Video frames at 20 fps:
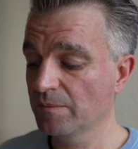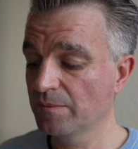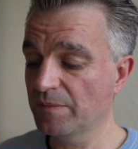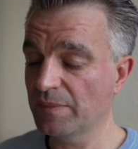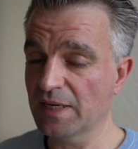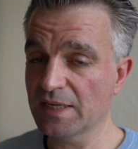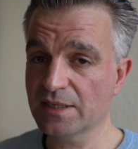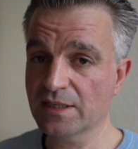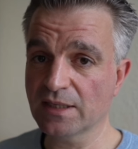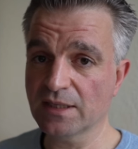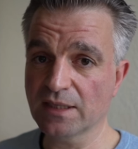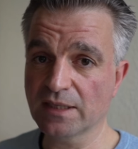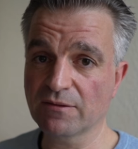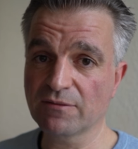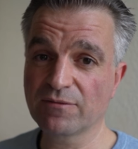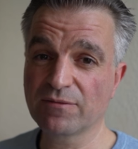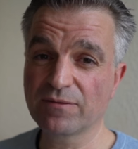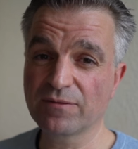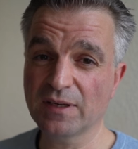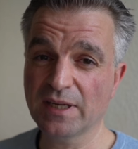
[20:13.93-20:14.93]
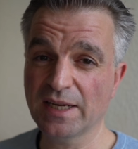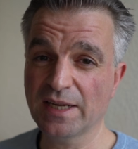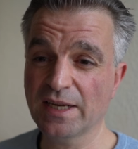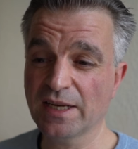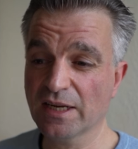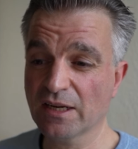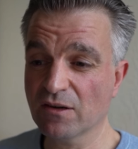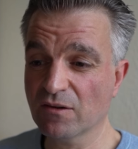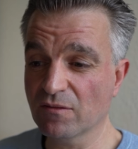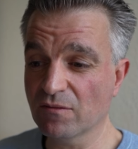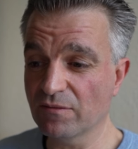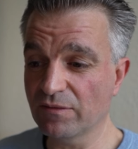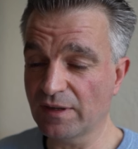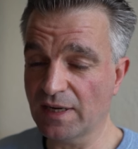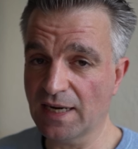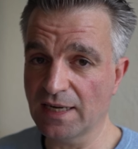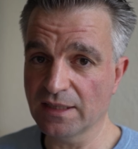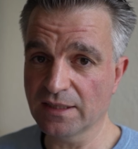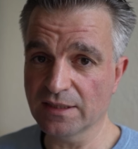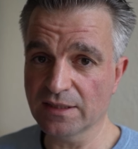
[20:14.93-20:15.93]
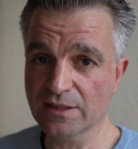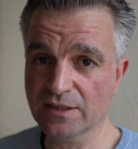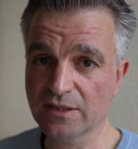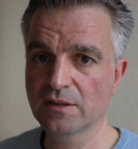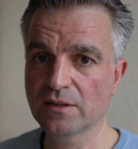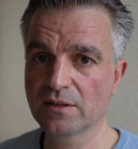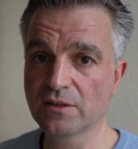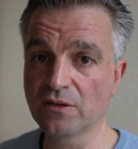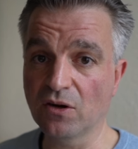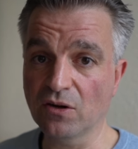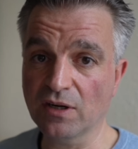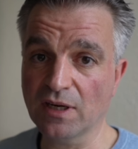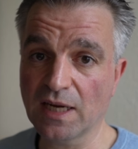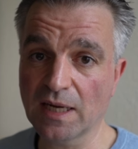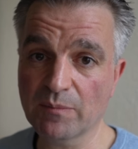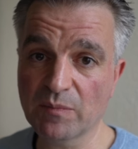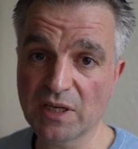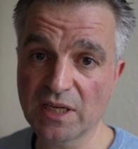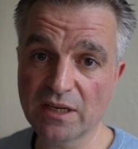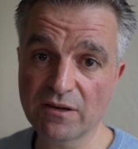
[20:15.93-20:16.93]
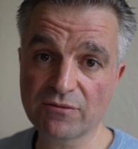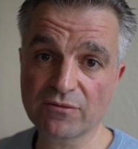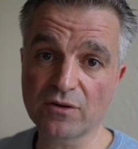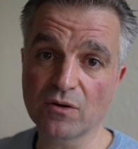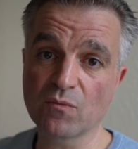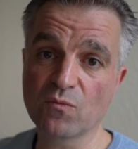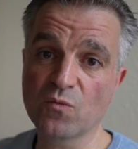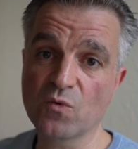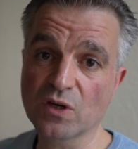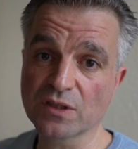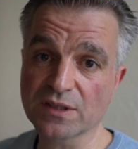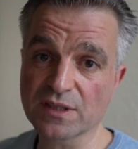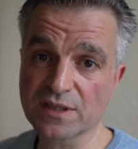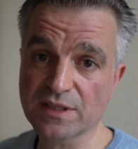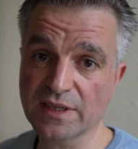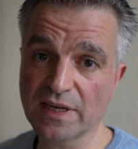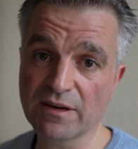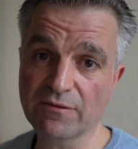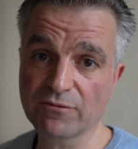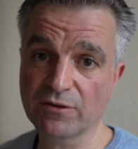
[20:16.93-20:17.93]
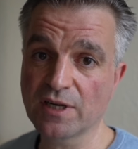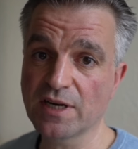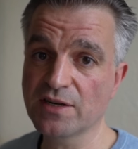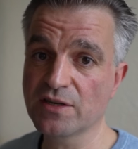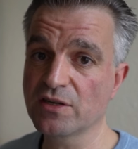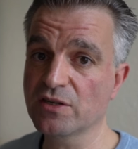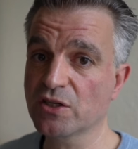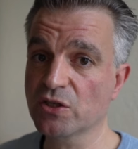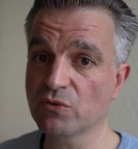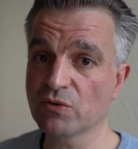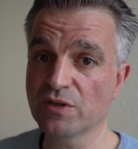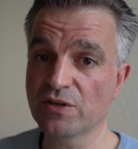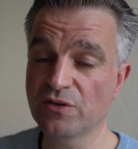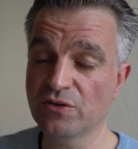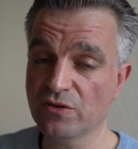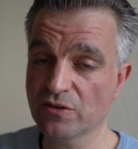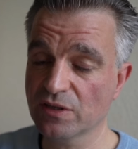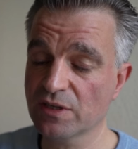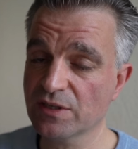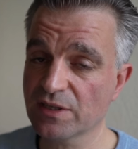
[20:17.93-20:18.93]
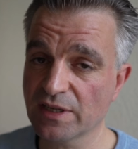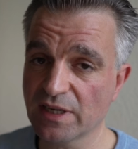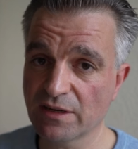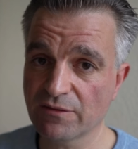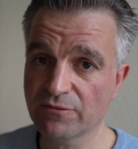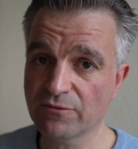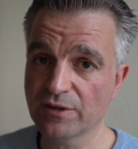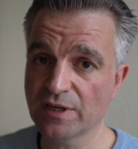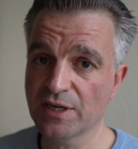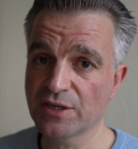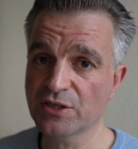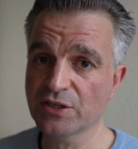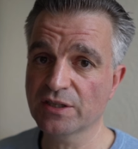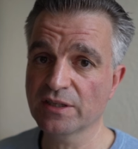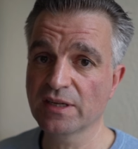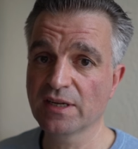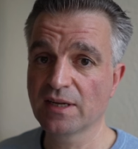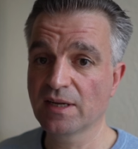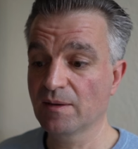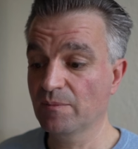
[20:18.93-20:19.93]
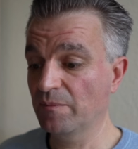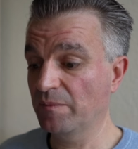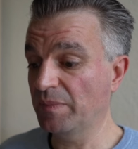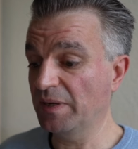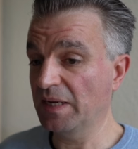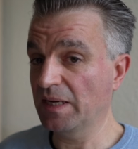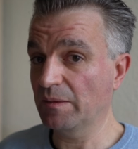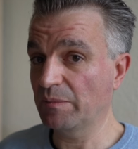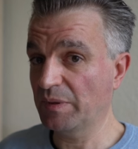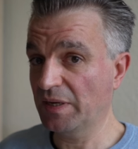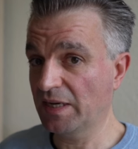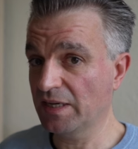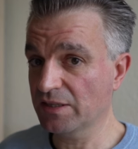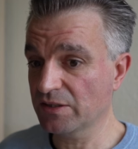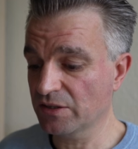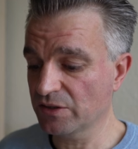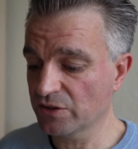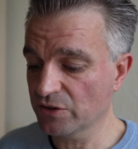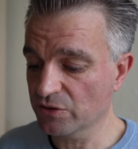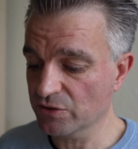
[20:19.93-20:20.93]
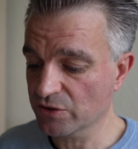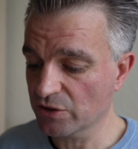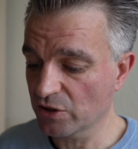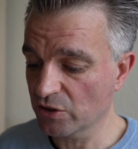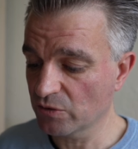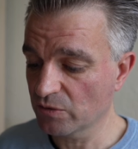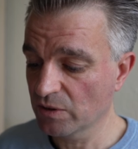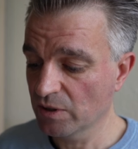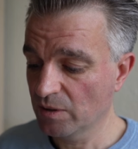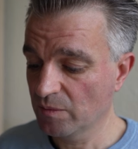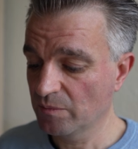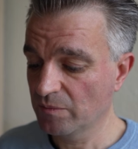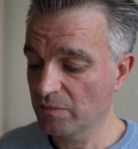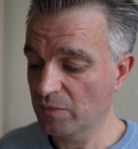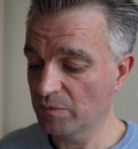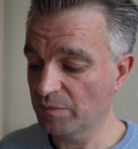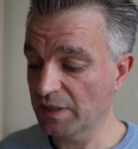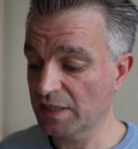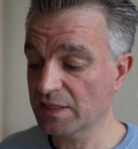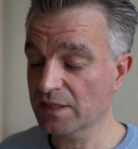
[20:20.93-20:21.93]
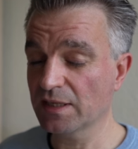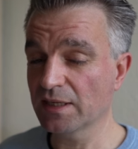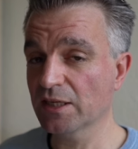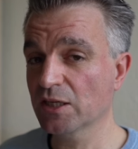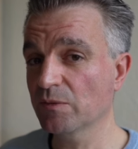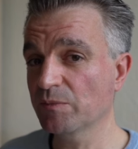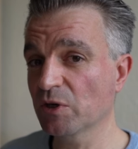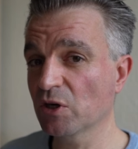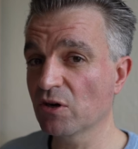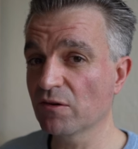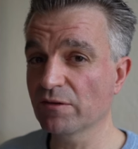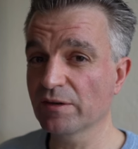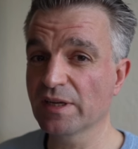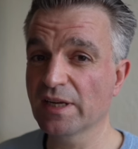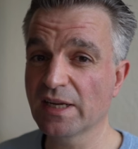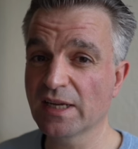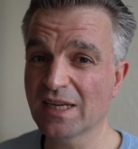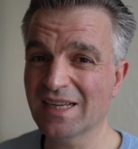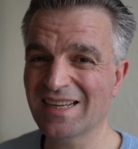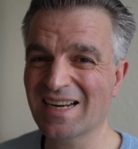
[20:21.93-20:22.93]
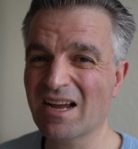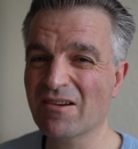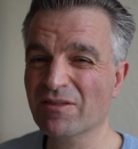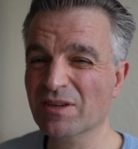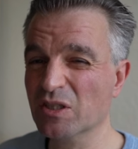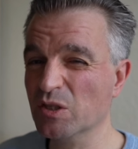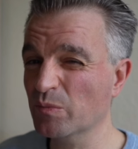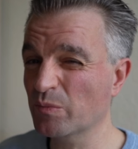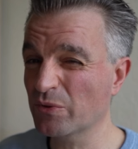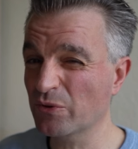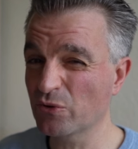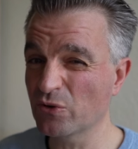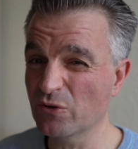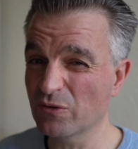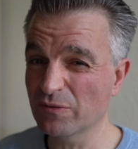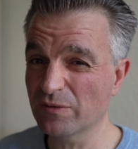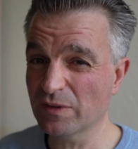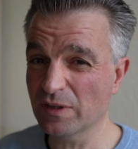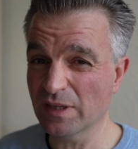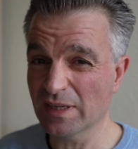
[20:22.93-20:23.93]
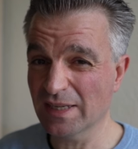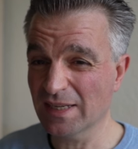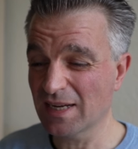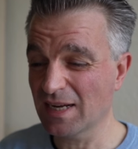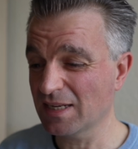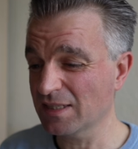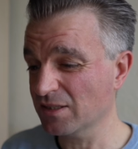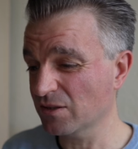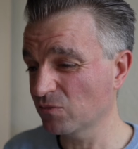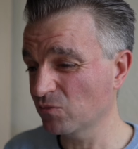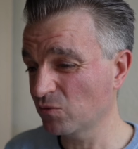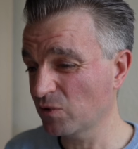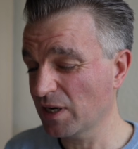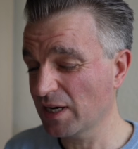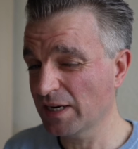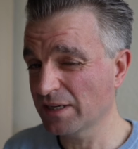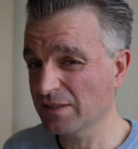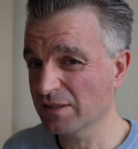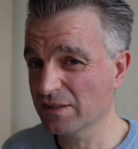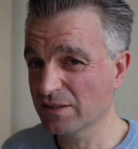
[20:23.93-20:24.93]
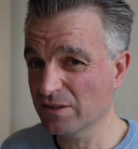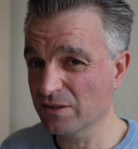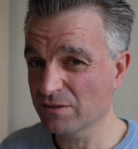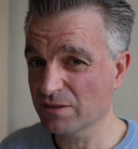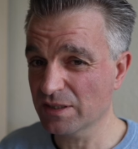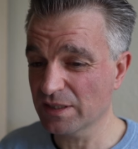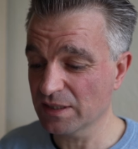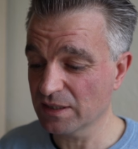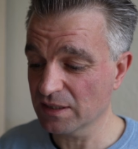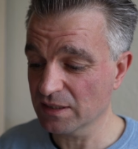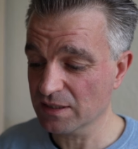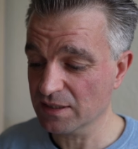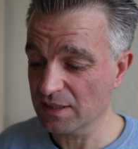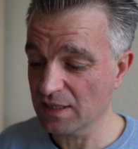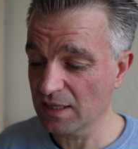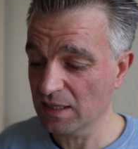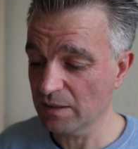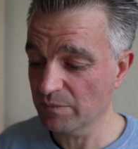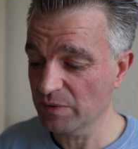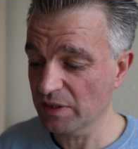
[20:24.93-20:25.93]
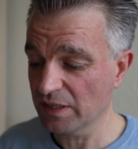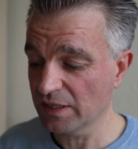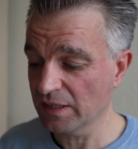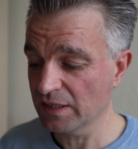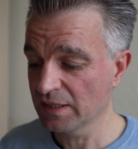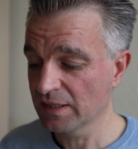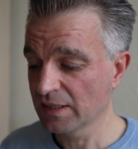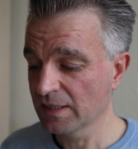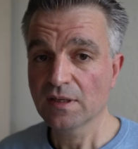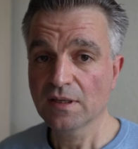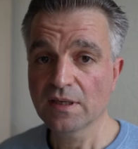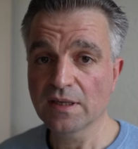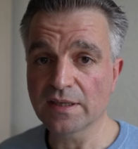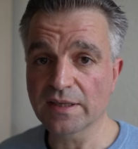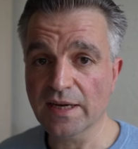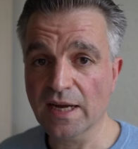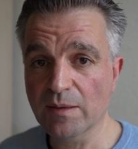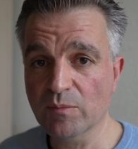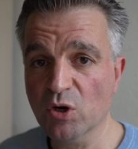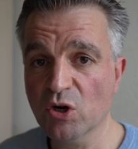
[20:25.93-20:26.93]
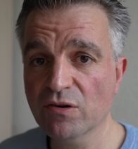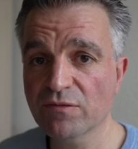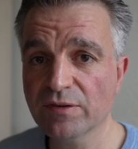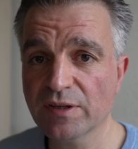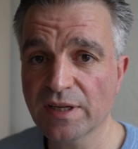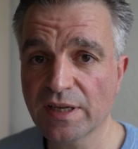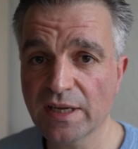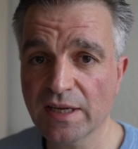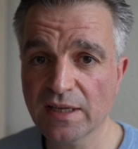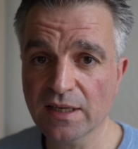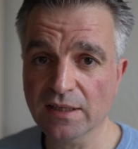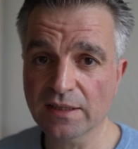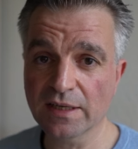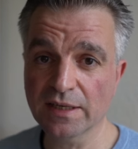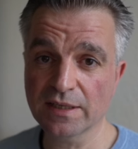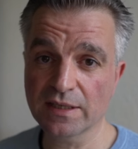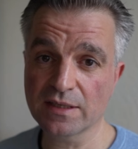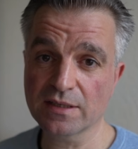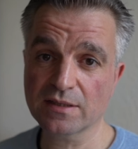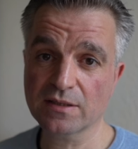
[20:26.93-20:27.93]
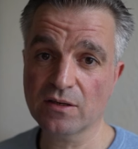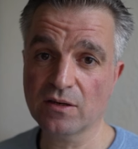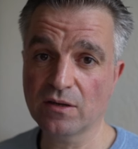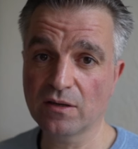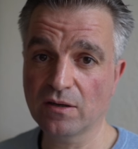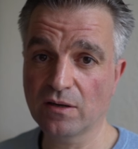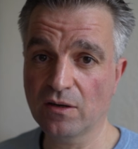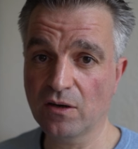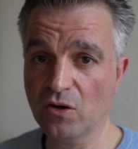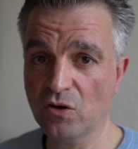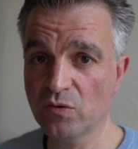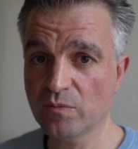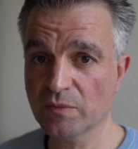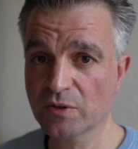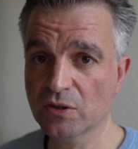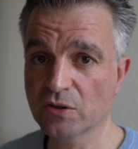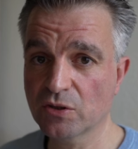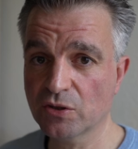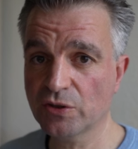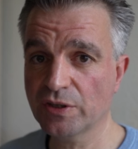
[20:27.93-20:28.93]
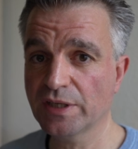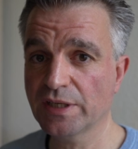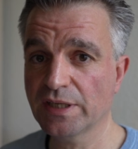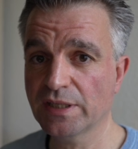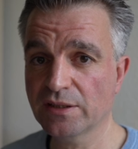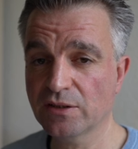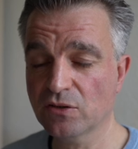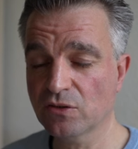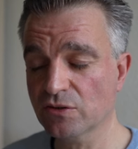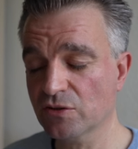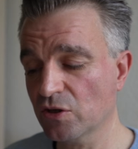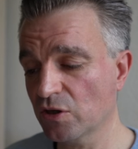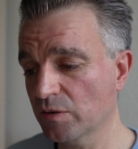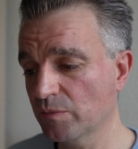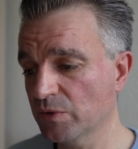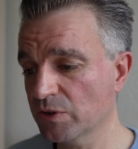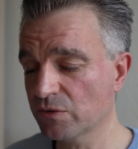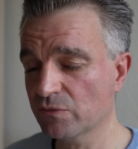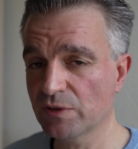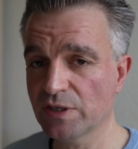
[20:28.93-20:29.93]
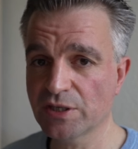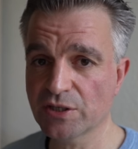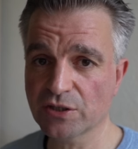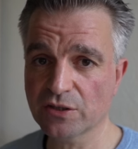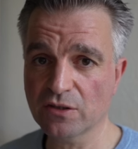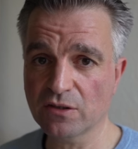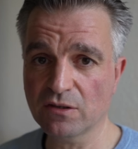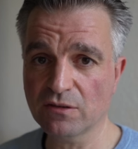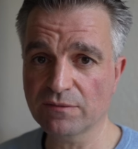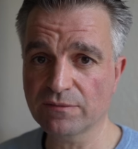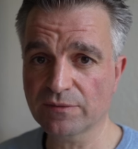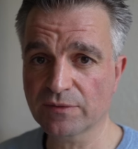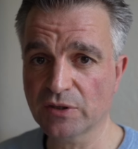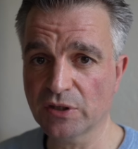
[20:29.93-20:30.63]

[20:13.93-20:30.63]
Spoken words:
basically fleeing violence. Not like me, from one safe region to another safe region, being paid to do so, but basically coming over here and having to prove that he has a right to seek asylum here. He came over here, and in his home country, in the autonomous region of